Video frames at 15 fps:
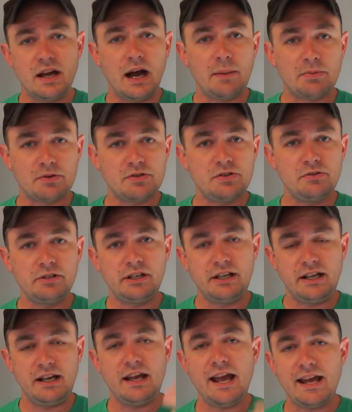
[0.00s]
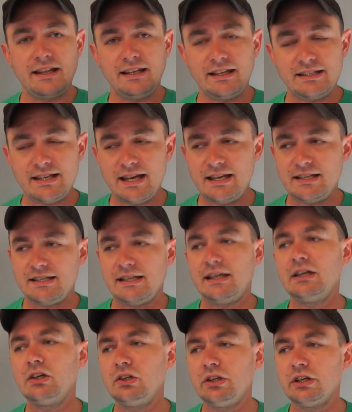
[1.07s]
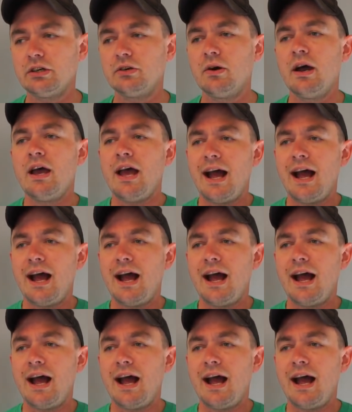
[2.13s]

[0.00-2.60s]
opportunity, and the intent to kill you.